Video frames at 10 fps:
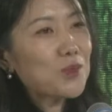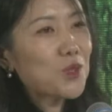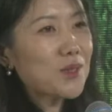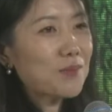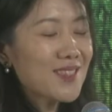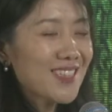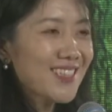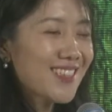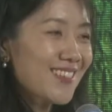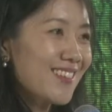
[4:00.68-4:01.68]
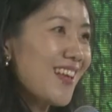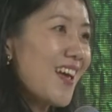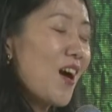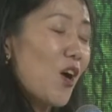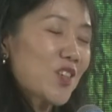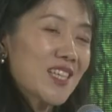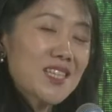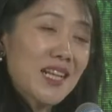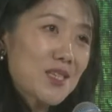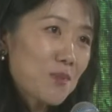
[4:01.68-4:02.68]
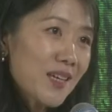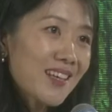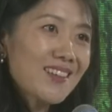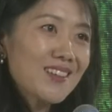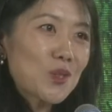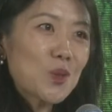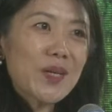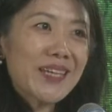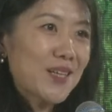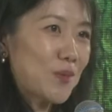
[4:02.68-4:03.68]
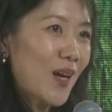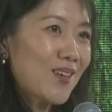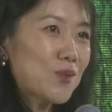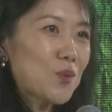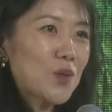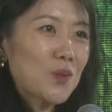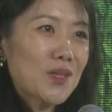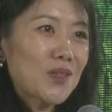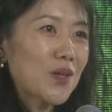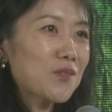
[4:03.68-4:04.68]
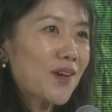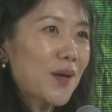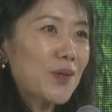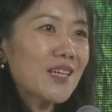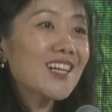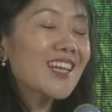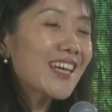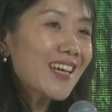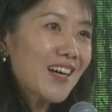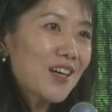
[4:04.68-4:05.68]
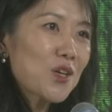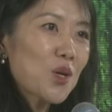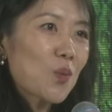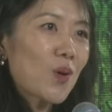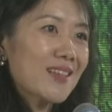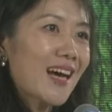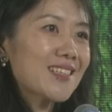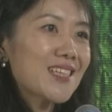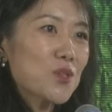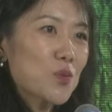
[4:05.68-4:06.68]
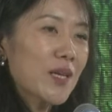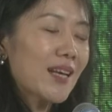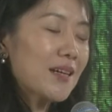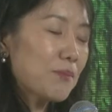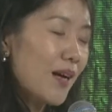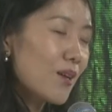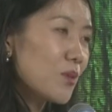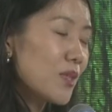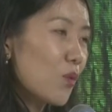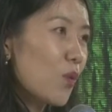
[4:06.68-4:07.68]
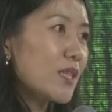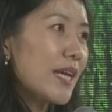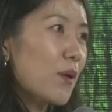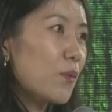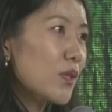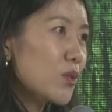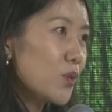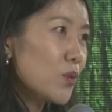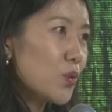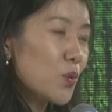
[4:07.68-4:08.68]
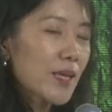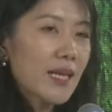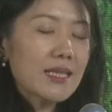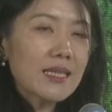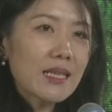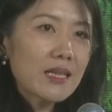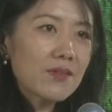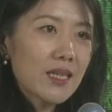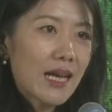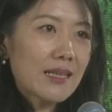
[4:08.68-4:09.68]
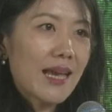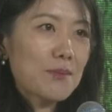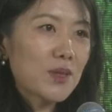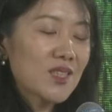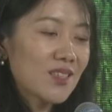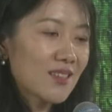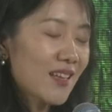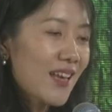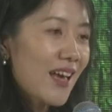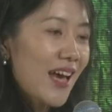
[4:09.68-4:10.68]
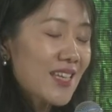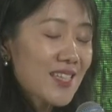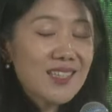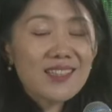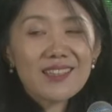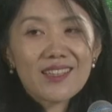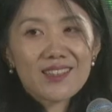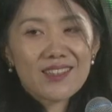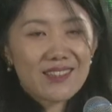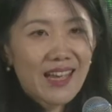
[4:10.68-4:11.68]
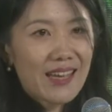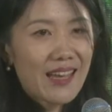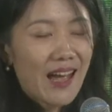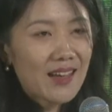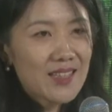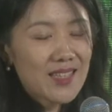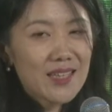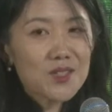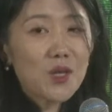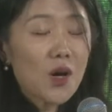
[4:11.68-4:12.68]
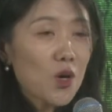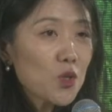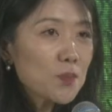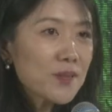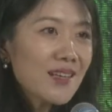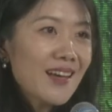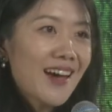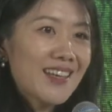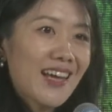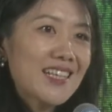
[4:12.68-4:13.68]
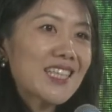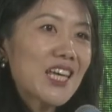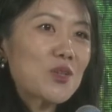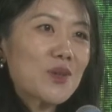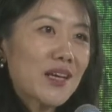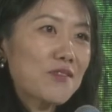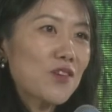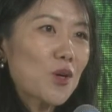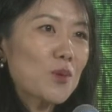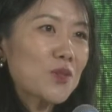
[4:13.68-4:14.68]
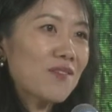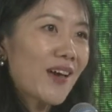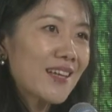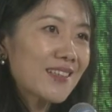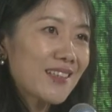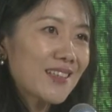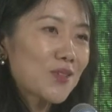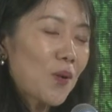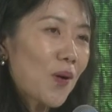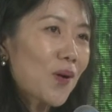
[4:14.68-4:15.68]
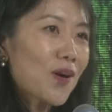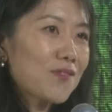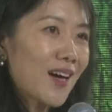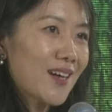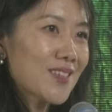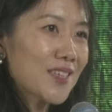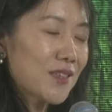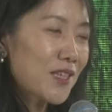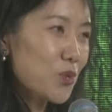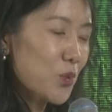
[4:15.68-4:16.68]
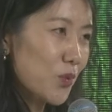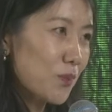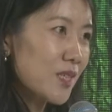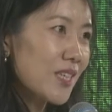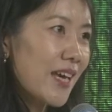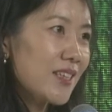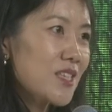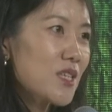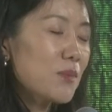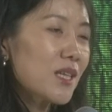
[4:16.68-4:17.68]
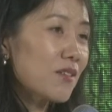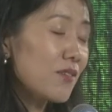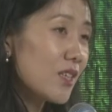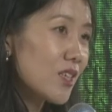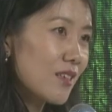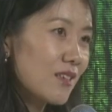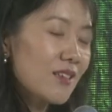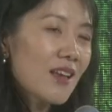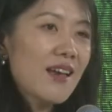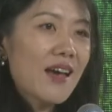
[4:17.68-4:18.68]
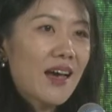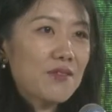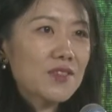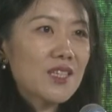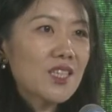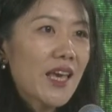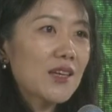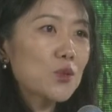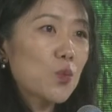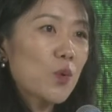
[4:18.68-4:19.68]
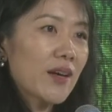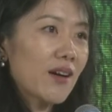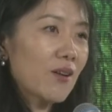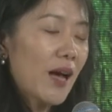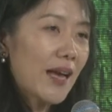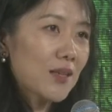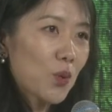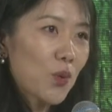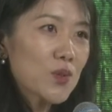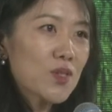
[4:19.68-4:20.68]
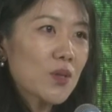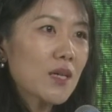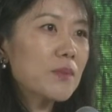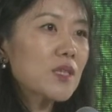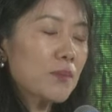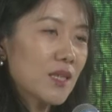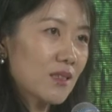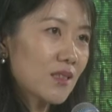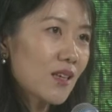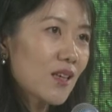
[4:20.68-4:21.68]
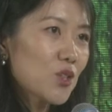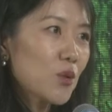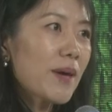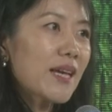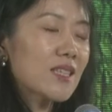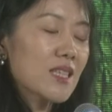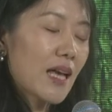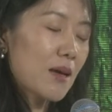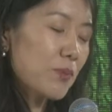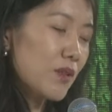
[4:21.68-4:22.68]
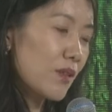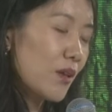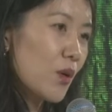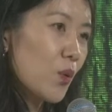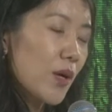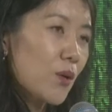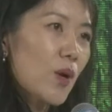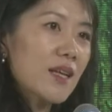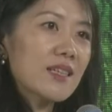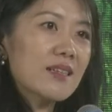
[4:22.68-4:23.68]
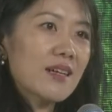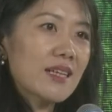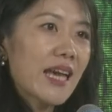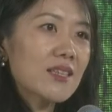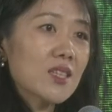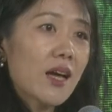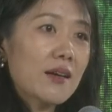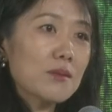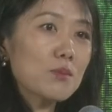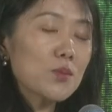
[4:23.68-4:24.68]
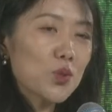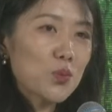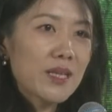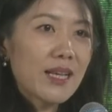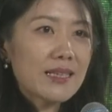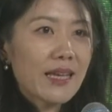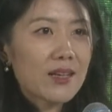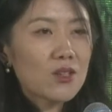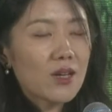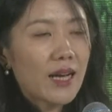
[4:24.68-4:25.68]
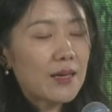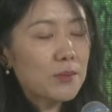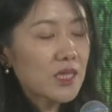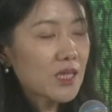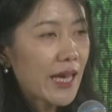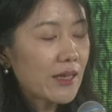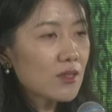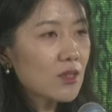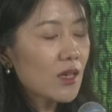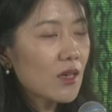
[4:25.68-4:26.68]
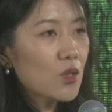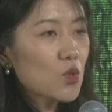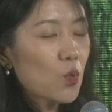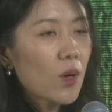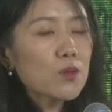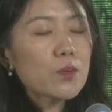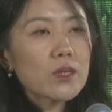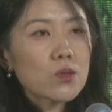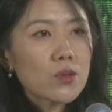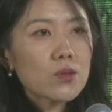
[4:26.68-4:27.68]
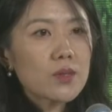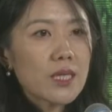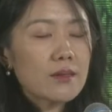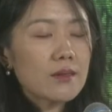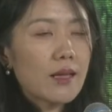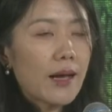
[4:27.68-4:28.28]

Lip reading: to the position, honestly speaking, looking around, we were not very clear what that is really about and what can we do to really deliver that ambition. And sitting here today, I sense the hope and I genuinely feel motivated. All of us in this room share the similar vision, have the shared will and also commitment to make this happen. We're running against time to really tackle climate change. So what we do in